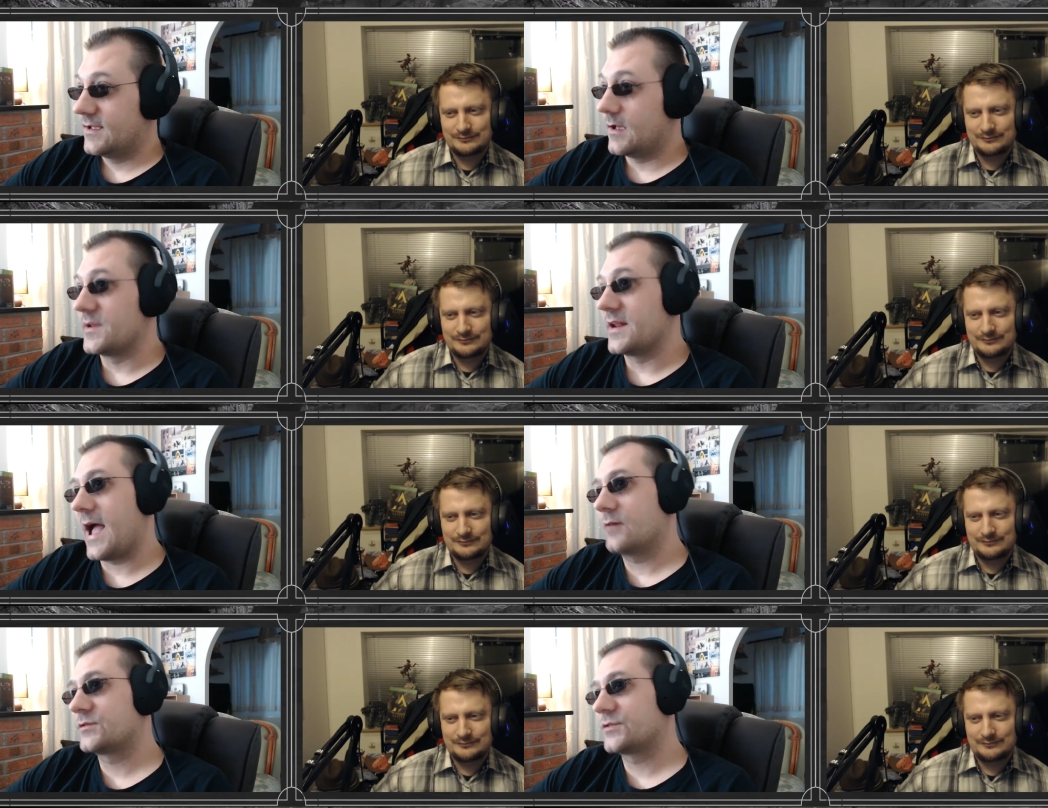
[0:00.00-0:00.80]
Speaker 1: I mean,
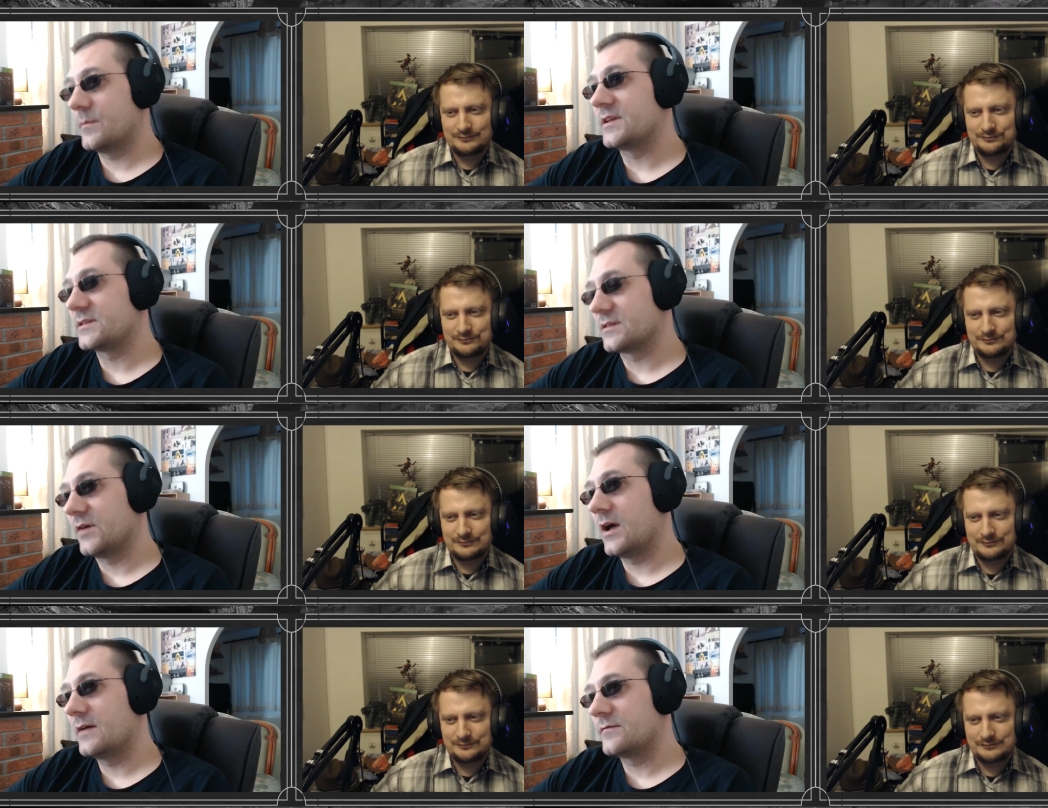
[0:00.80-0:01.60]
how so many
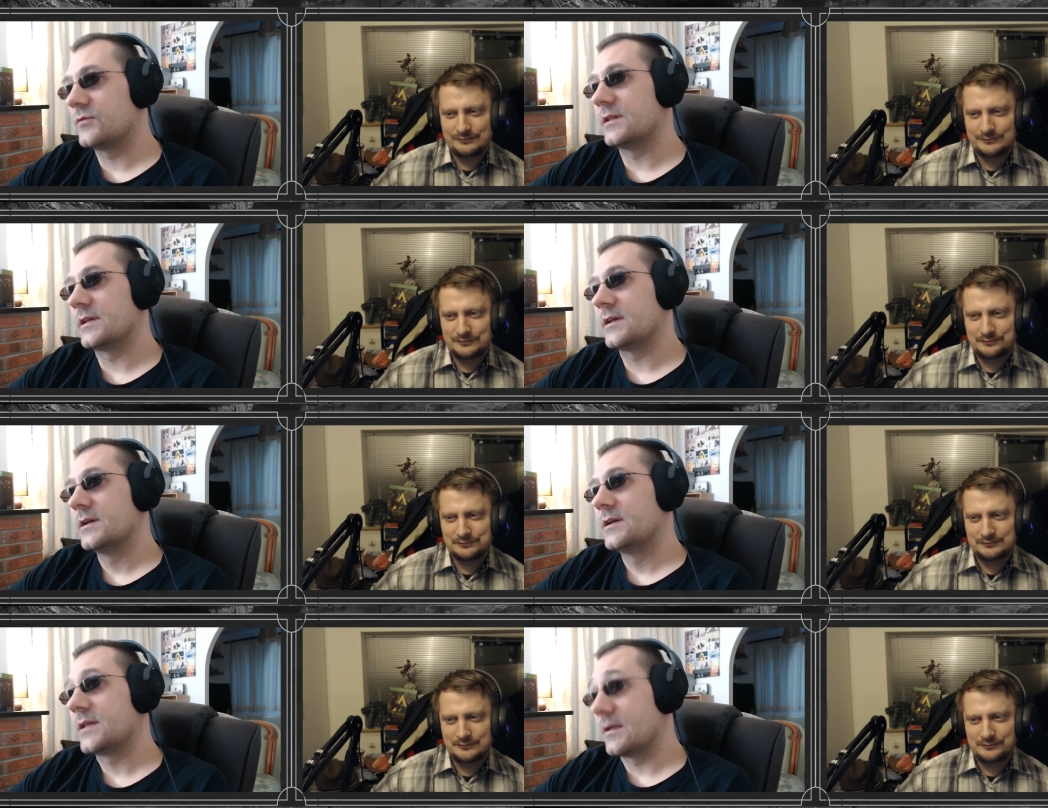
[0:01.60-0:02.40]
survived really,
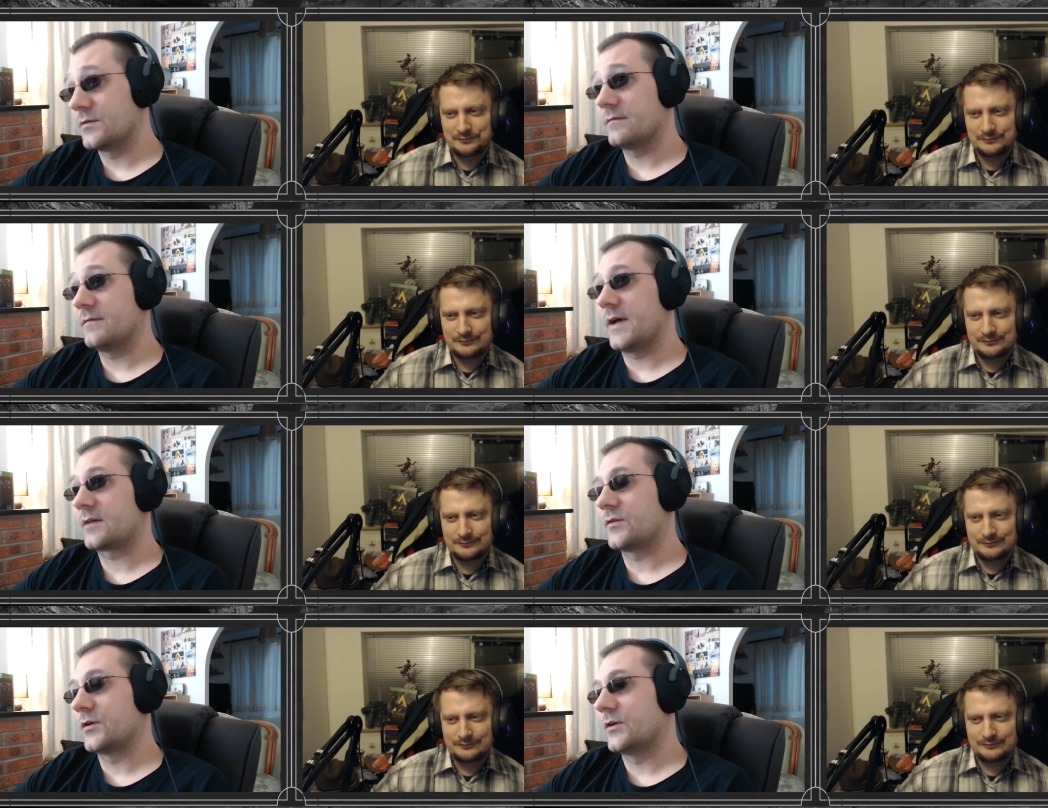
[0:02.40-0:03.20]
given the
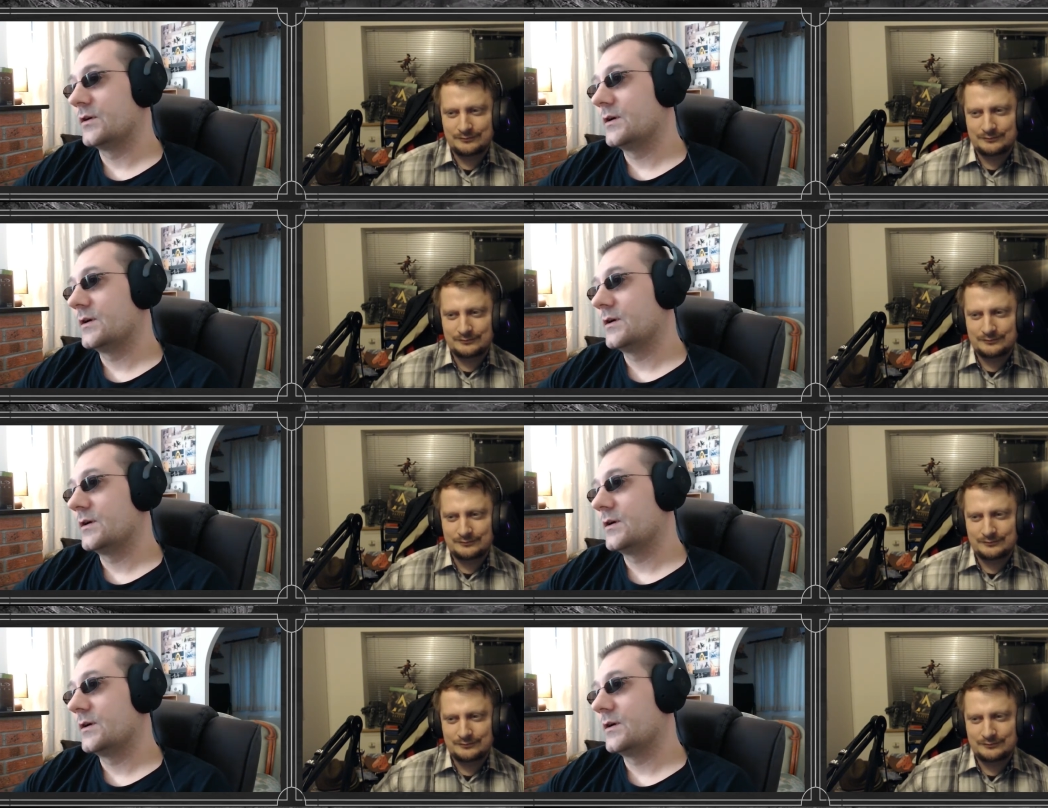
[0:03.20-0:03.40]
fact that